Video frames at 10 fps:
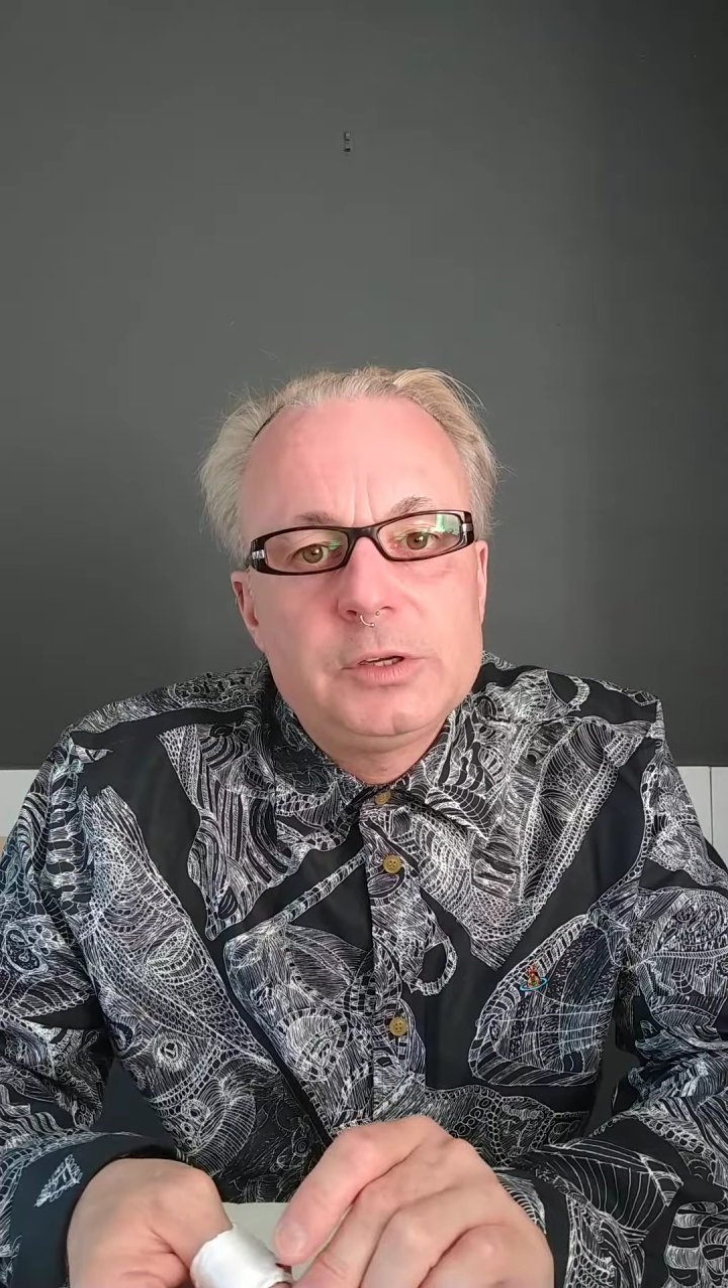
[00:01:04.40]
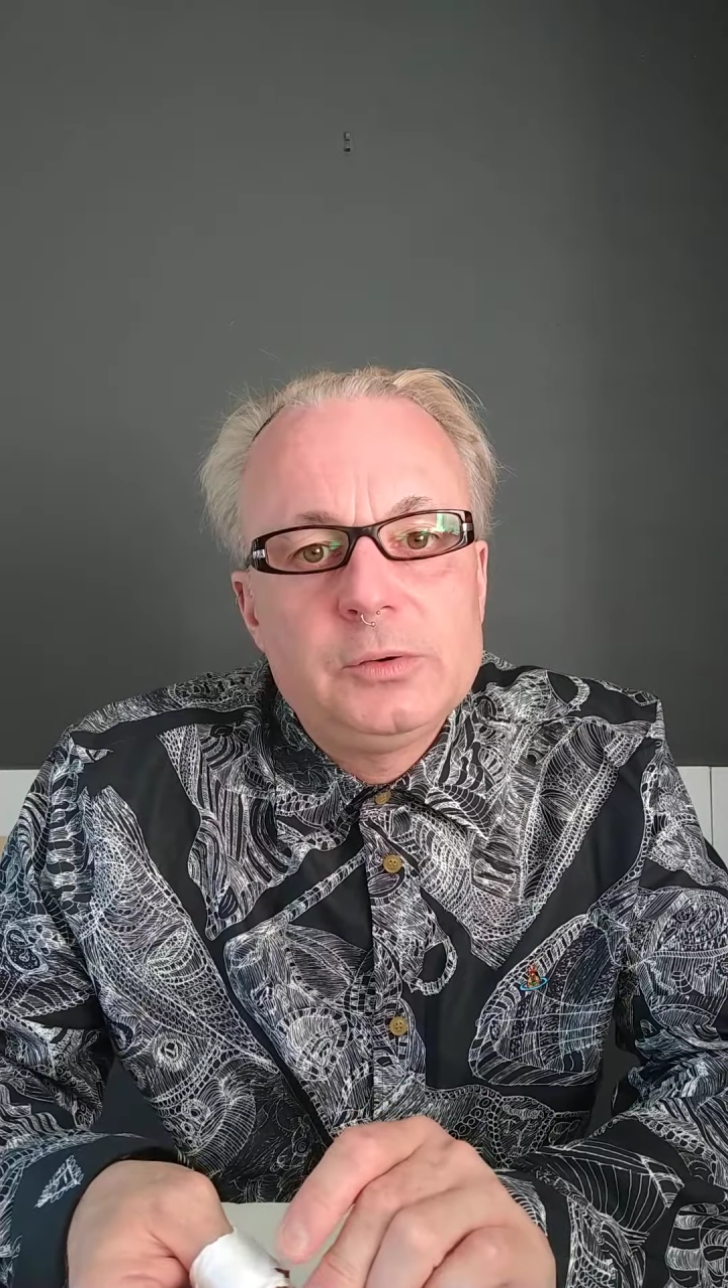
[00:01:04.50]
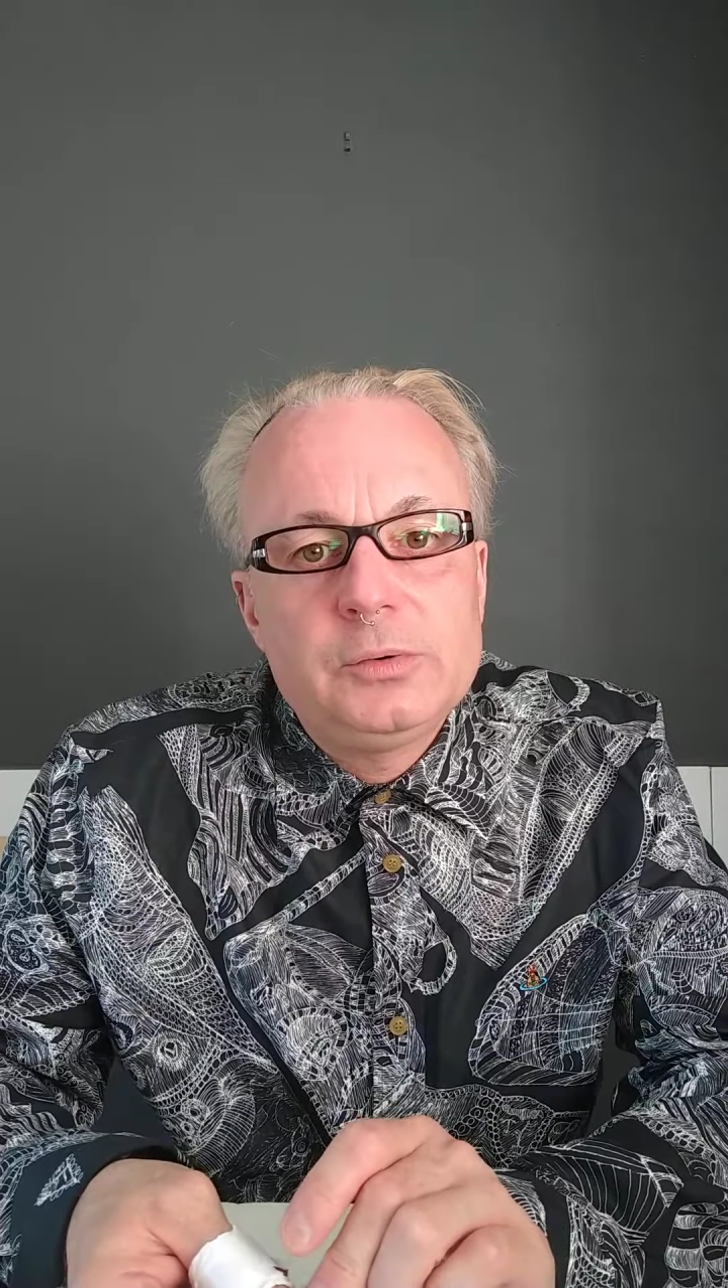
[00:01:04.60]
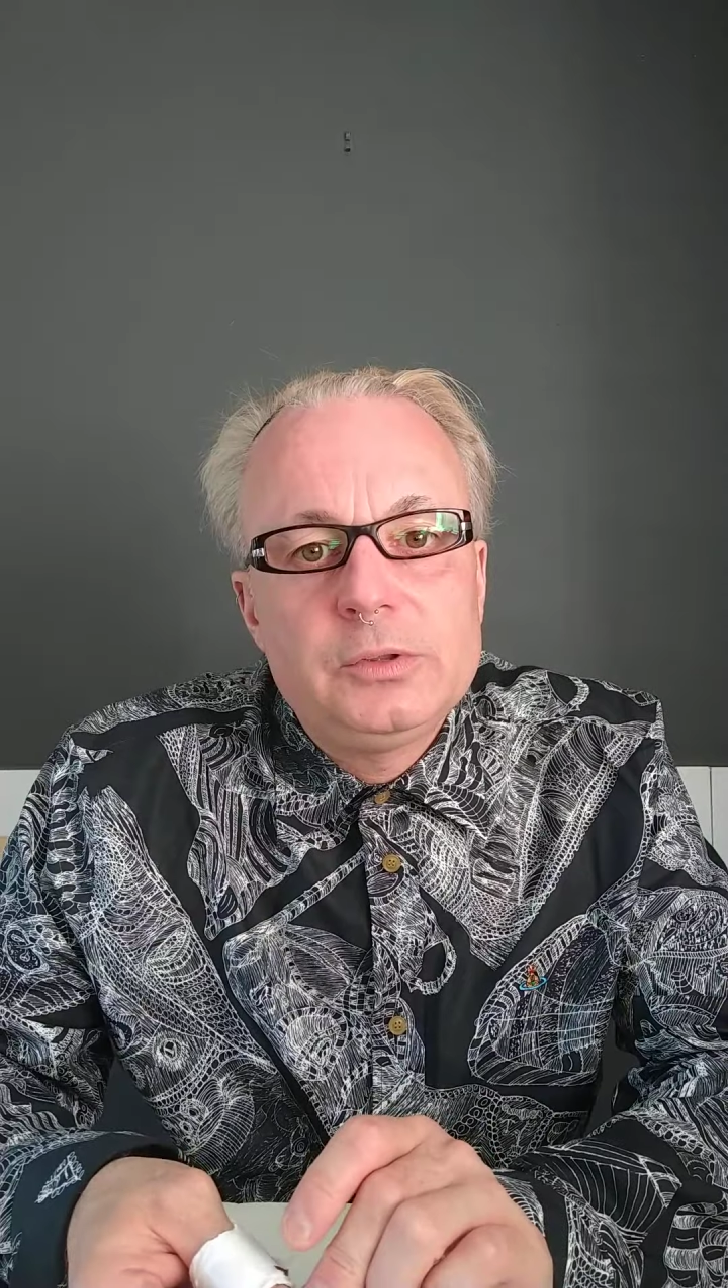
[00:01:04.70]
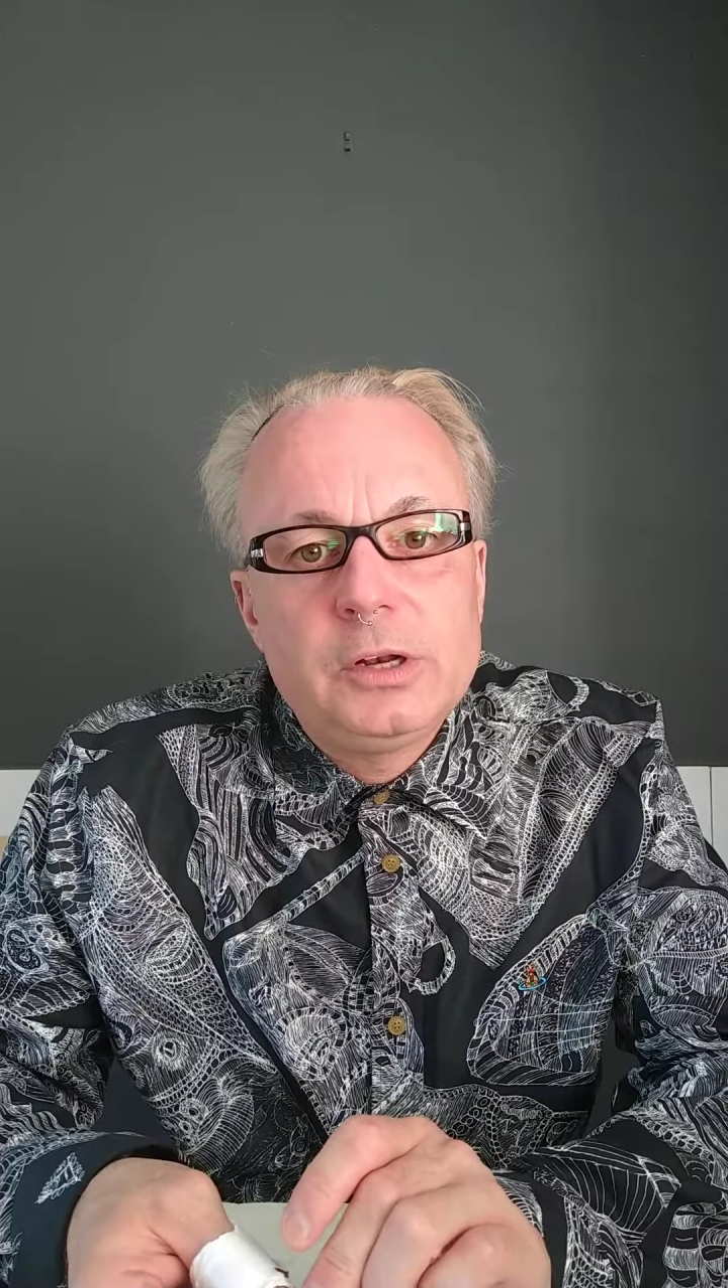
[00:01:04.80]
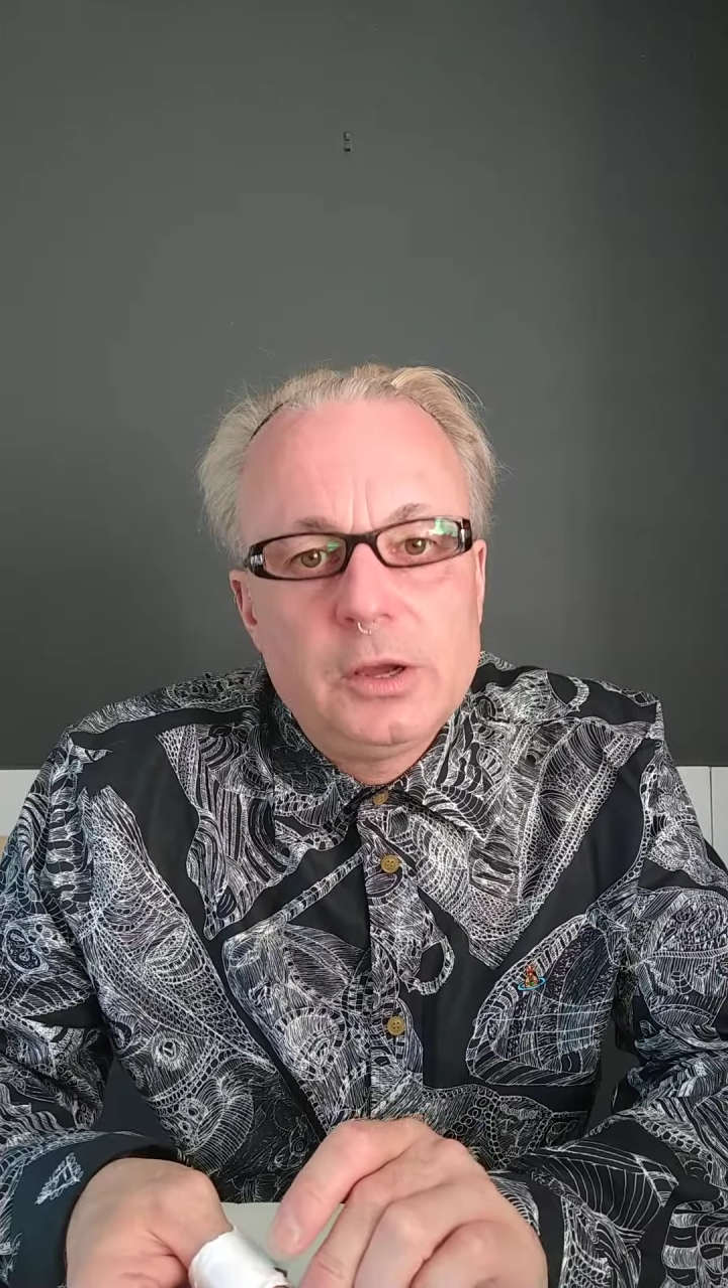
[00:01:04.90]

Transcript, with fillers: to the